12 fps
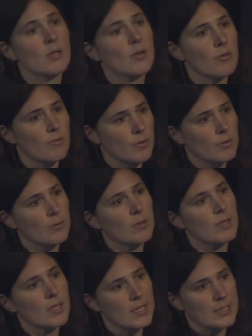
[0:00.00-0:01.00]
through
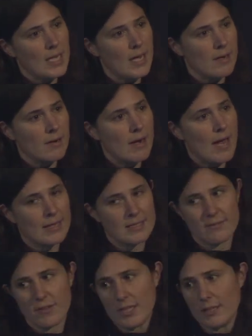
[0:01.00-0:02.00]
the entire
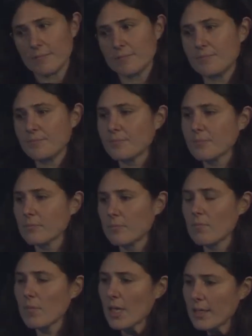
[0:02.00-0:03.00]
activity.
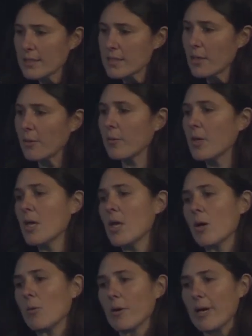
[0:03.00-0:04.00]
And so
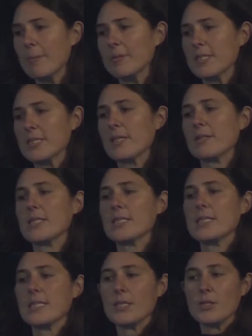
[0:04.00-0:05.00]
we're able to start to
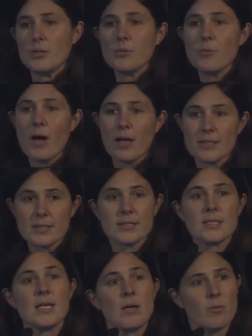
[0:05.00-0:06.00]
see nuance
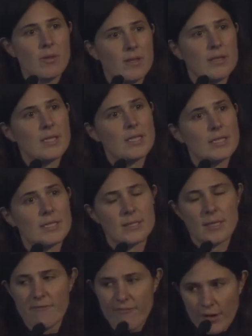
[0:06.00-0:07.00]
within this
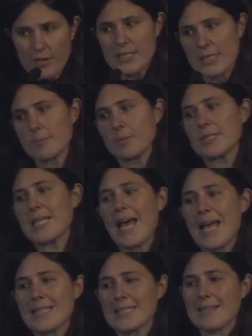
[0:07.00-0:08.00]
very simple
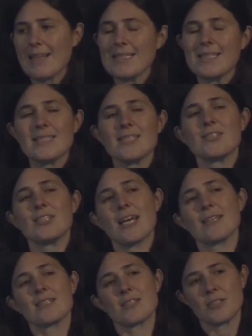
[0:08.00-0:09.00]
task that
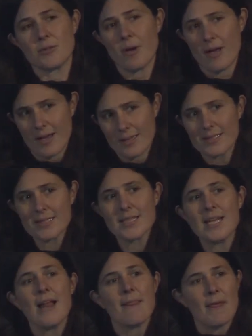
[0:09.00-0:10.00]
suggests to us
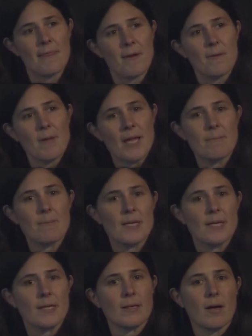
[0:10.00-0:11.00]
that there may
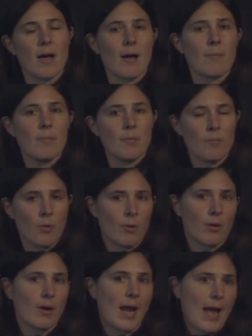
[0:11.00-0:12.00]
be
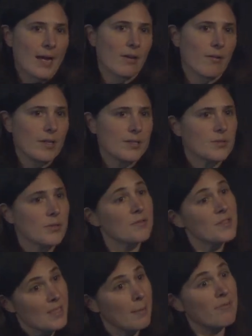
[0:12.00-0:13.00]
more accurate sort of
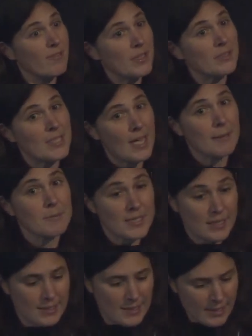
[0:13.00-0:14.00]
subphenotypes to
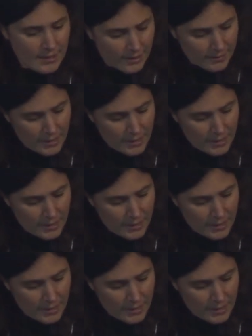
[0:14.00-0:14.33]
consider